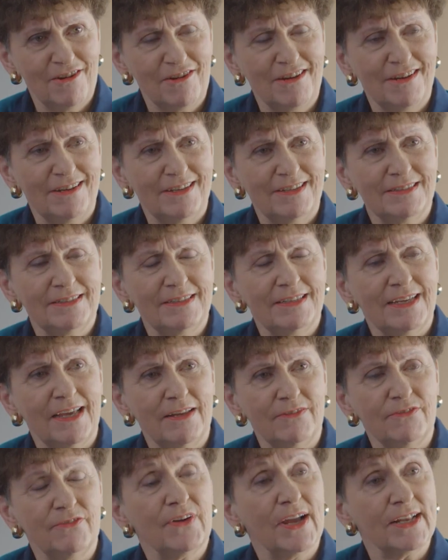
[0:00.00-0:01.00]
on
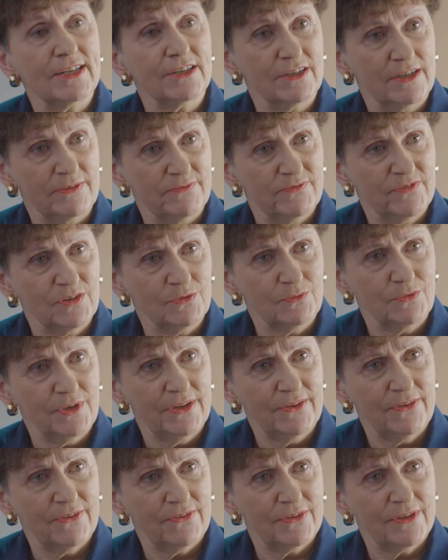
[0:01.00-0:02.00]
and find comfort
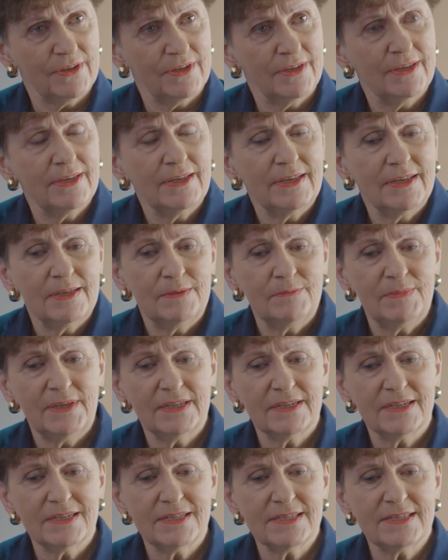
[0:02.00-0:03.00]
with
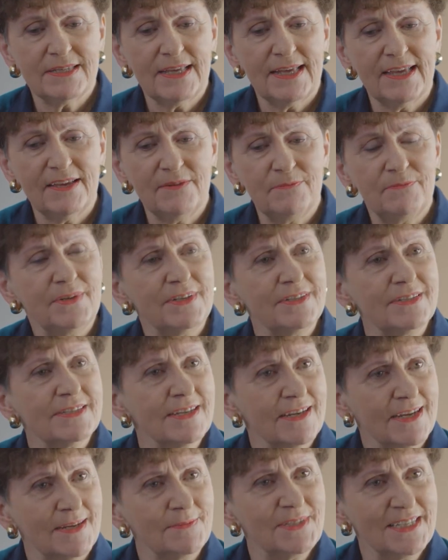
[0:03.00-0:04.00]
because they have been
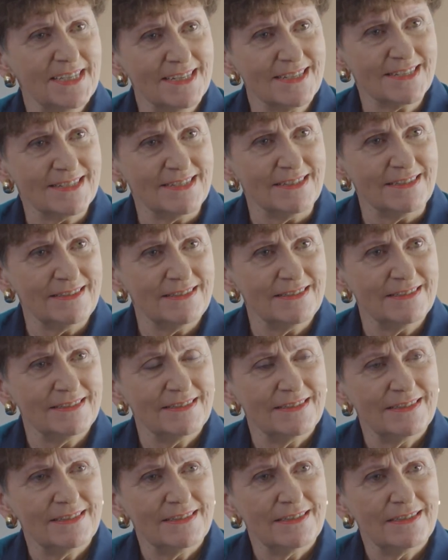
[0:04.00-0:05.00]
time tested,
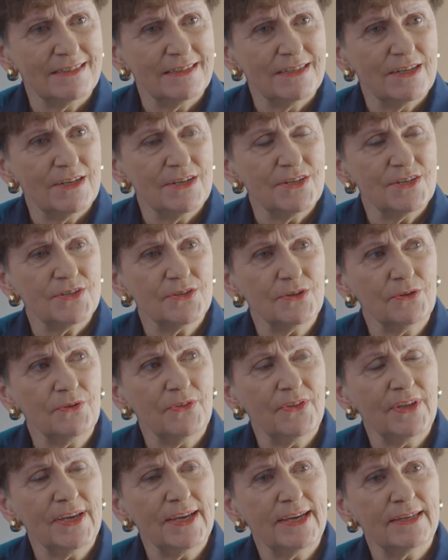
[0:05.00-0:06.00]
so
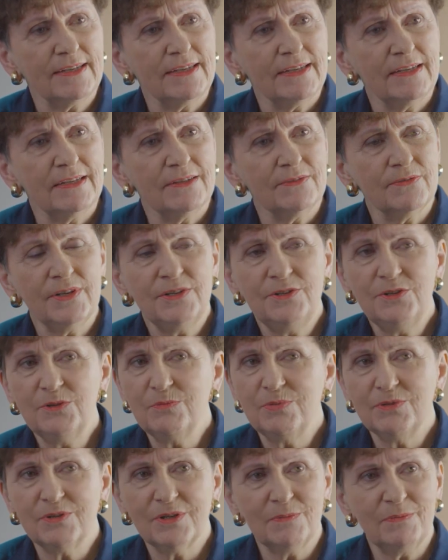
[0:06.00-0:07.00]
that every new
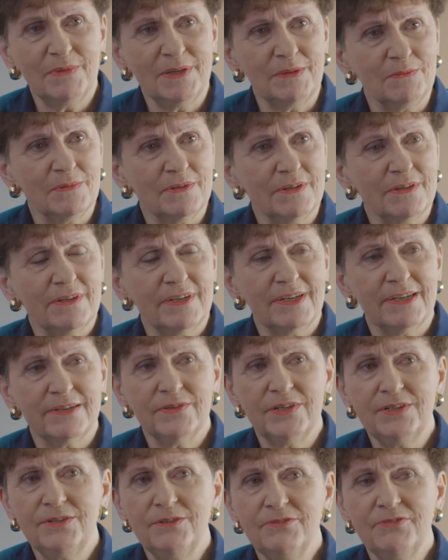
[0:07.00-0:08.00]
board member,
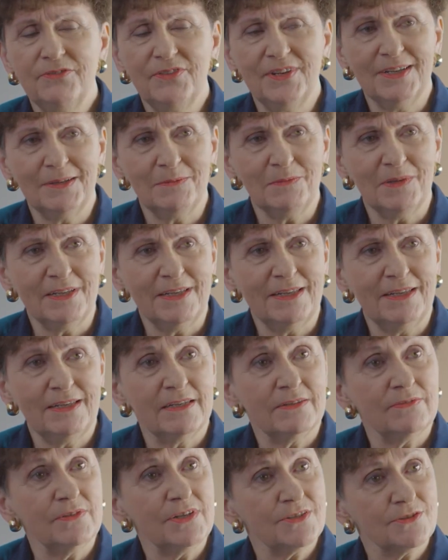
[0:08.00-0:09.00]
every new family,
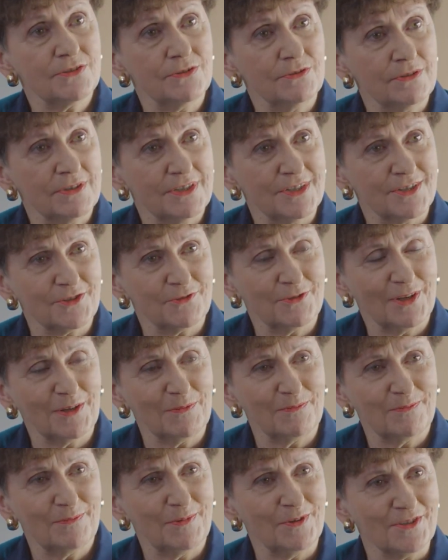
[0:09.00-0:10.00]
every school
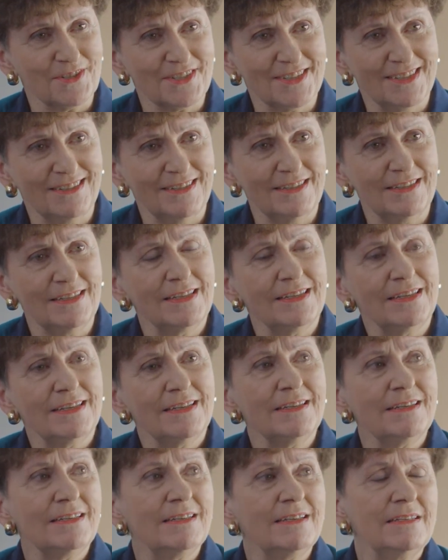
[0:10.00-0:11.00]
district person,
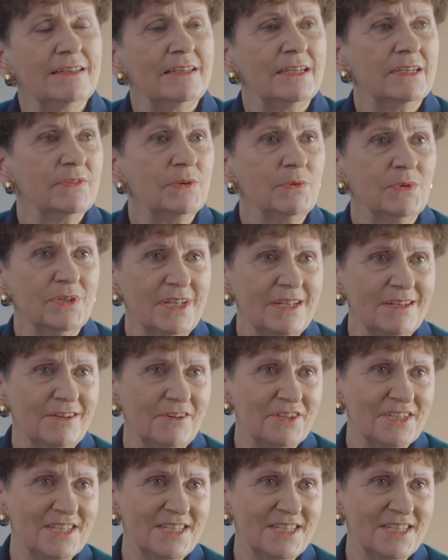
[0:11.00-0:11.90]
everyone on our